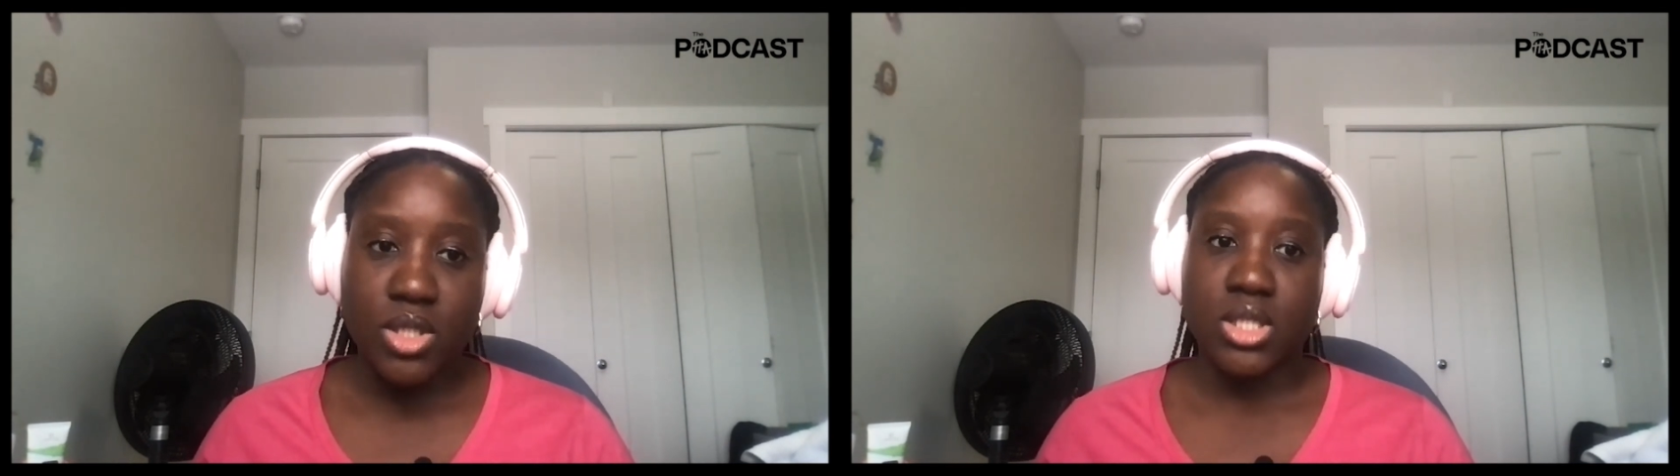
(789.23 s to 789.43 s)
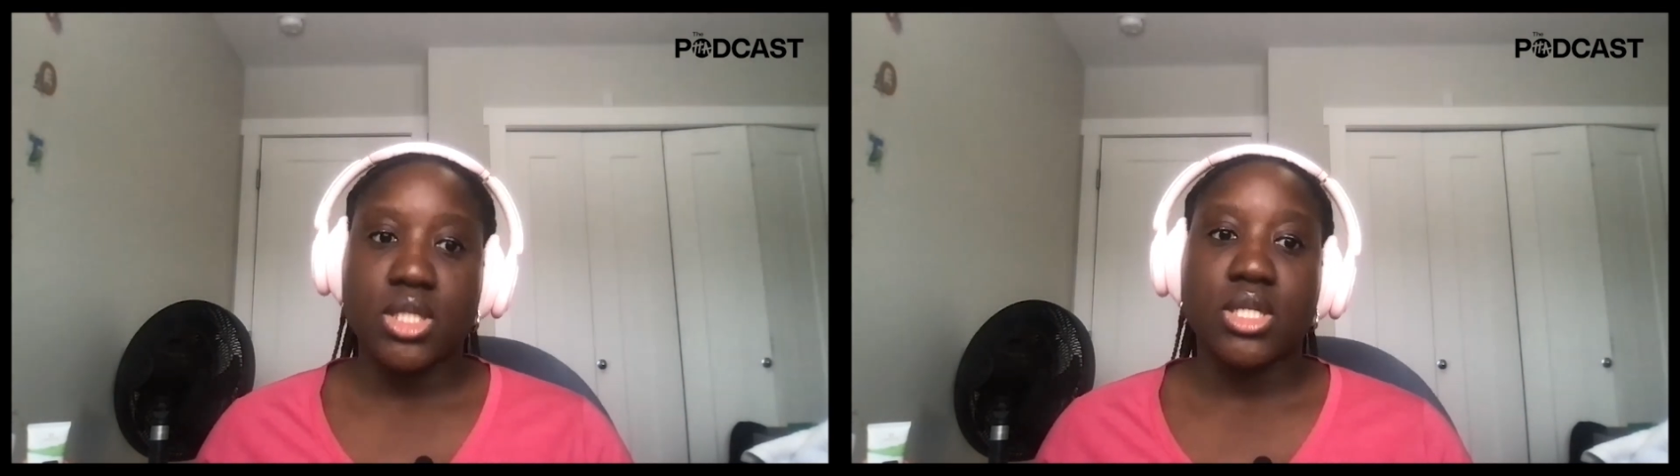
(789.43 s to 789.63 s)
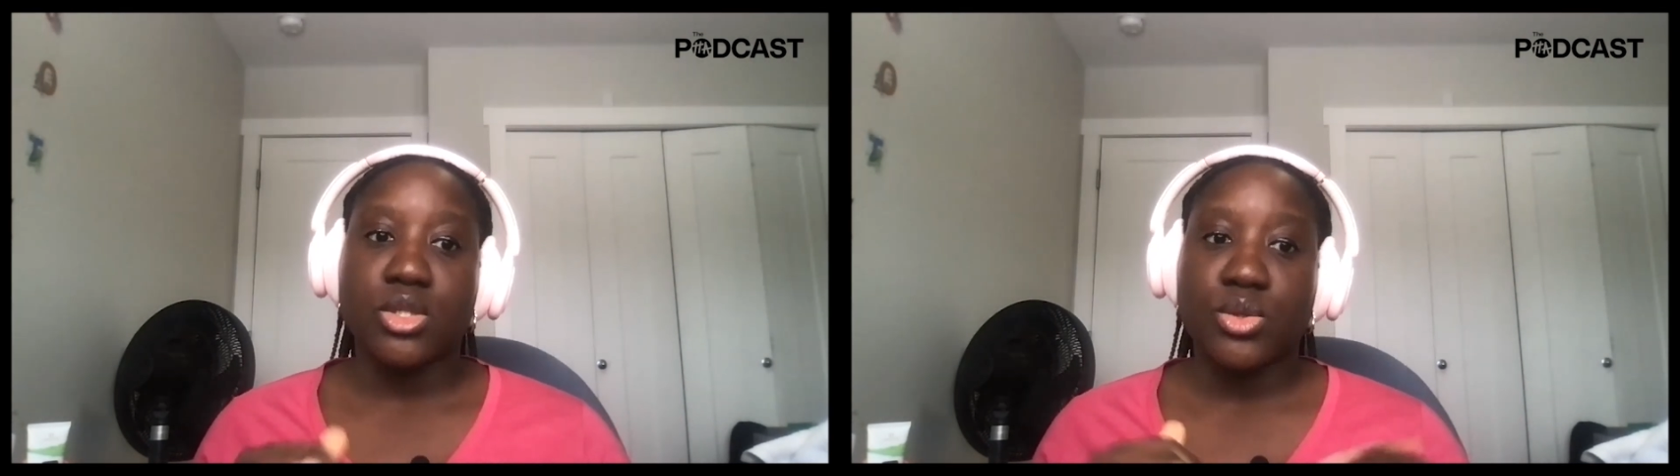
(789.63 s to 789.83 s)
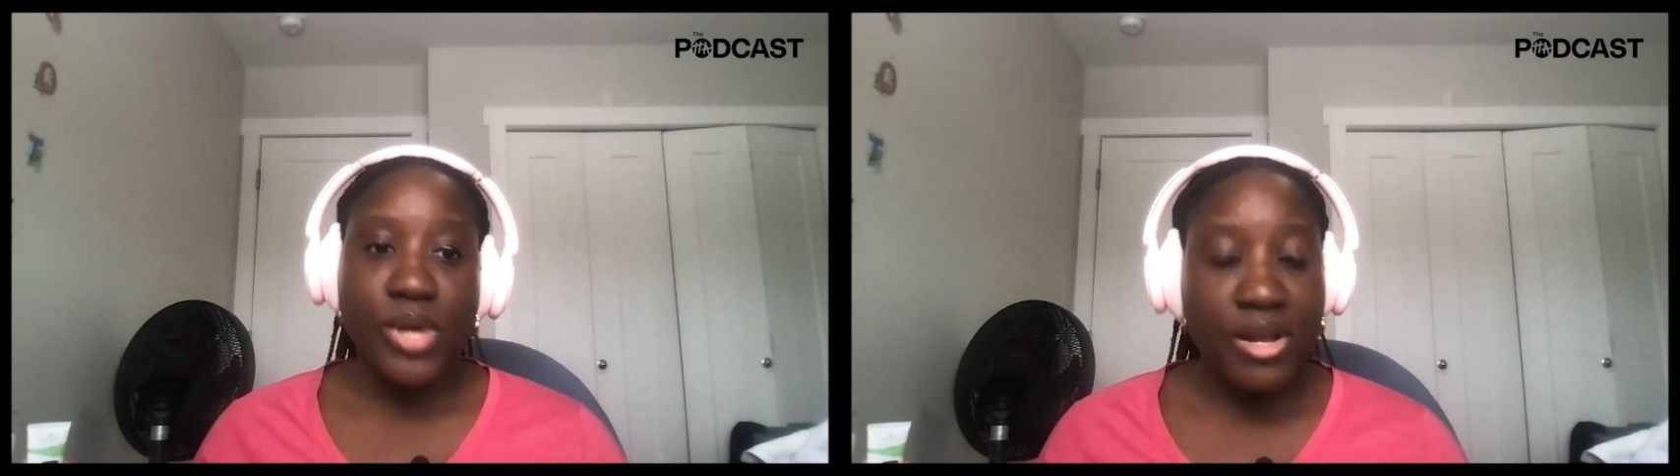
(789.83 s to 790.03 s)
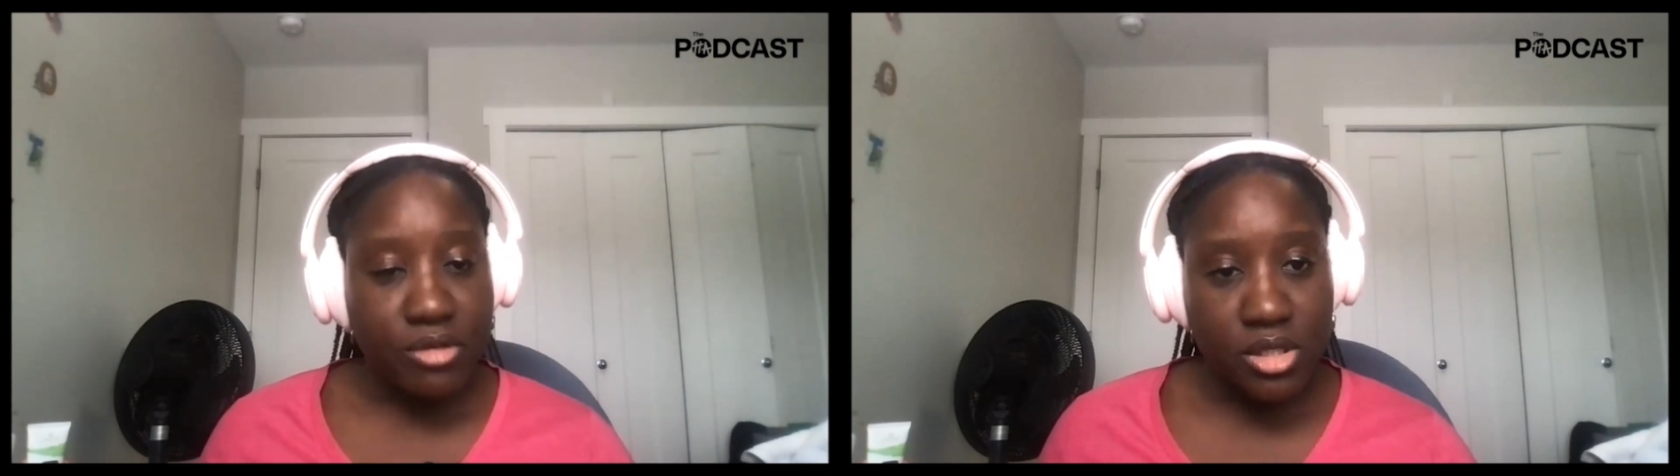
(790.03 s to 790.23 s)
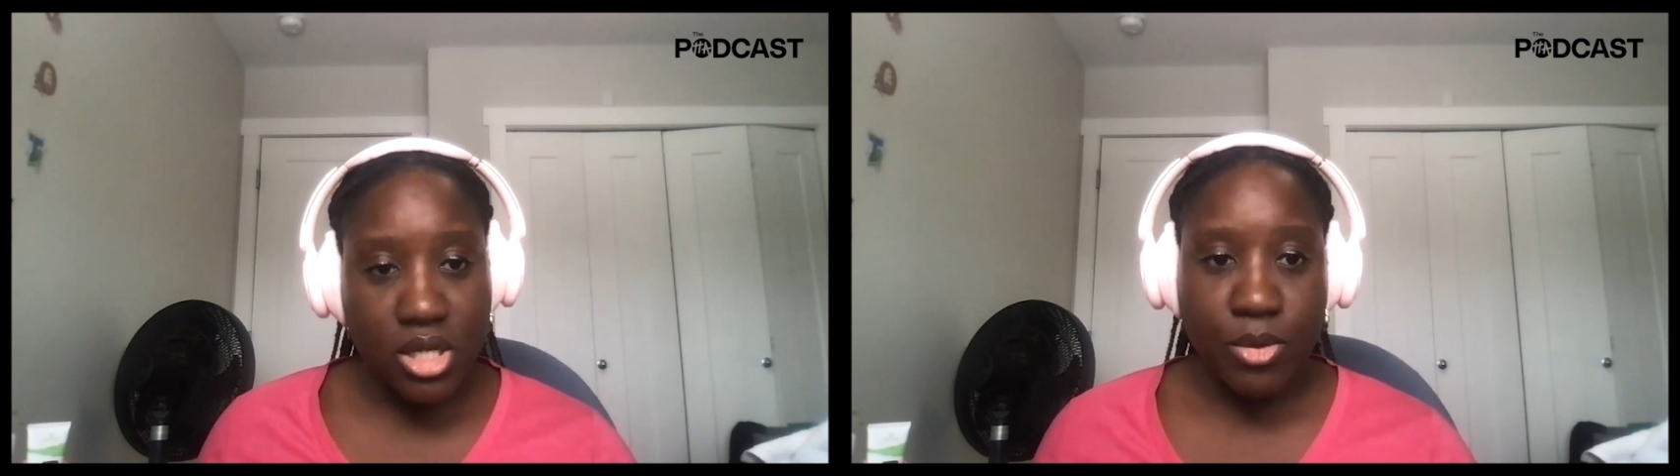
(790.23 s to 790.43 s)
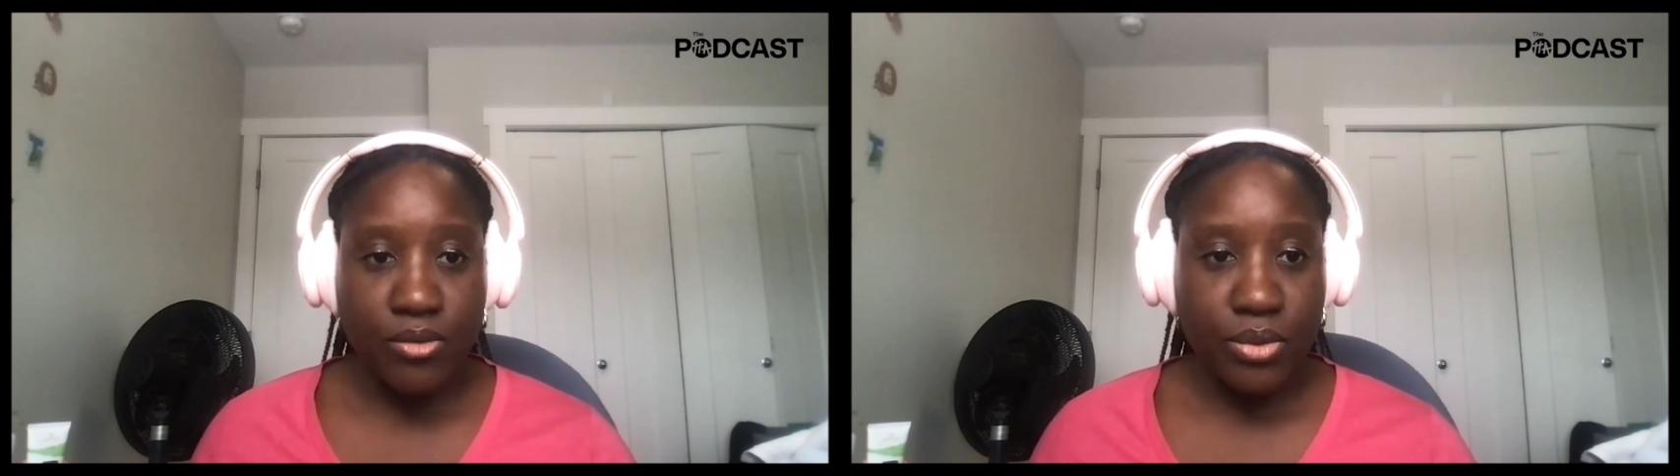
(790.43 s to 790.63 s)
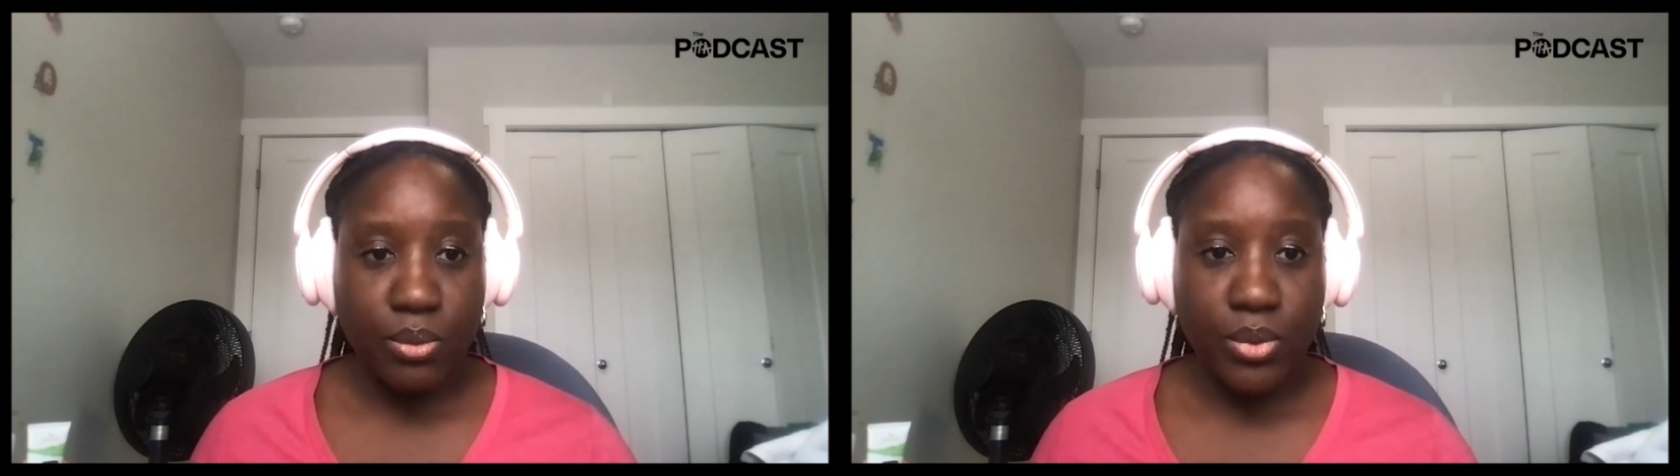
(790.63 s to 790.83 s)
this is through every step
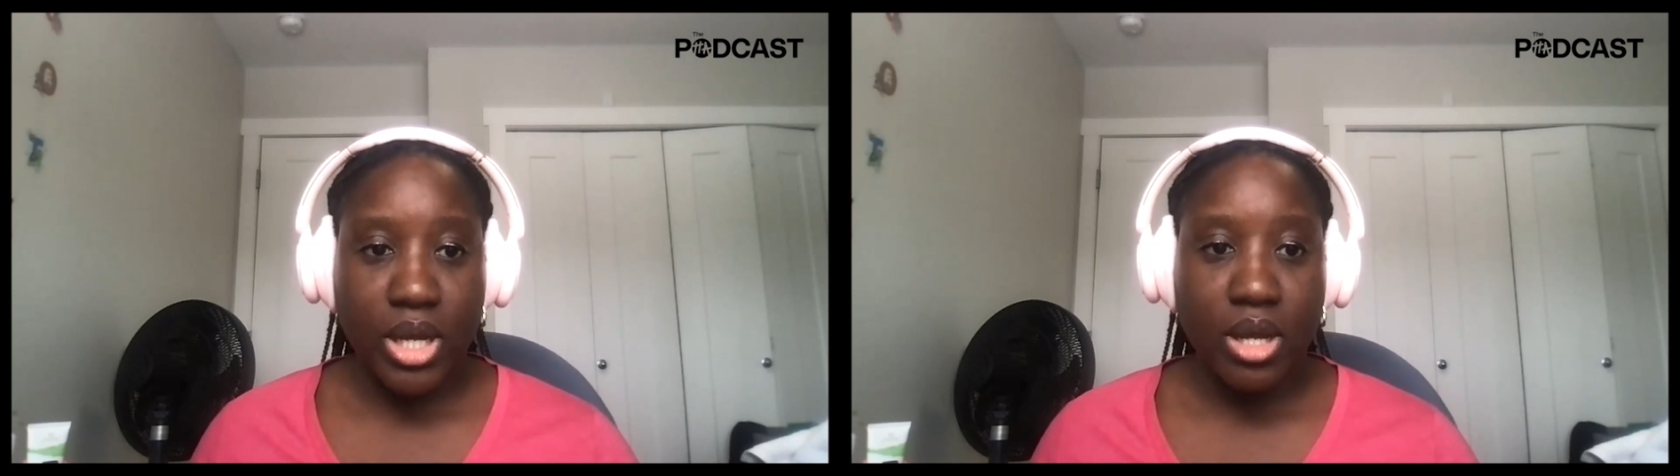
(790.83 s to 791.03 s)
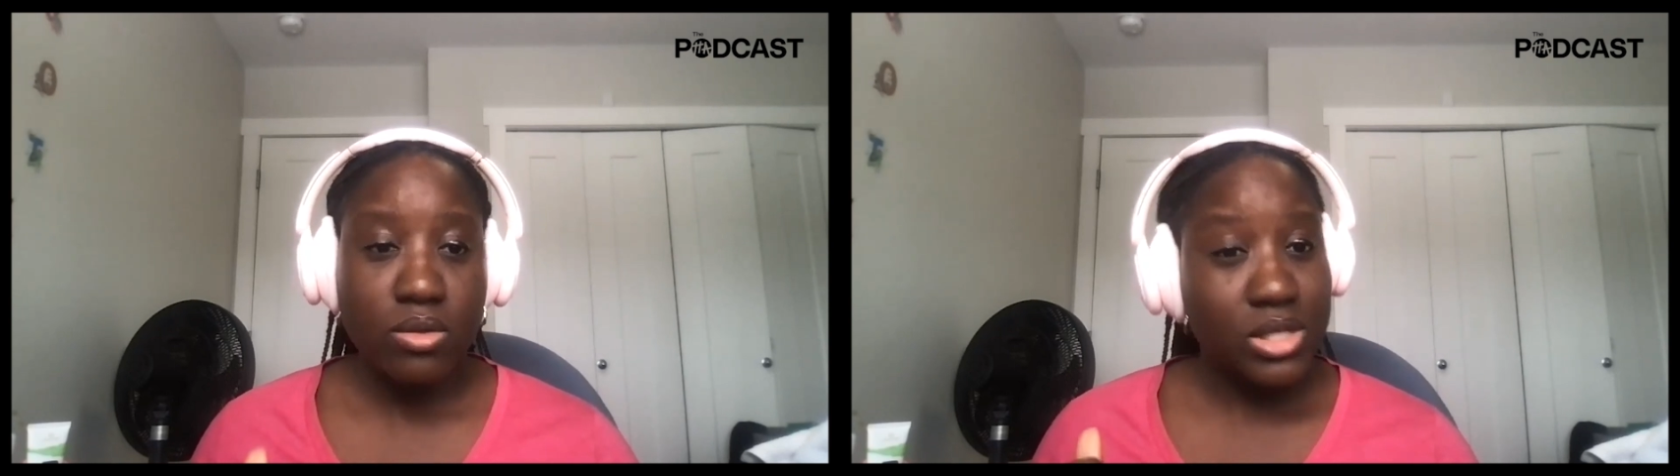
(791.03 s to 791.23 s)
of the way,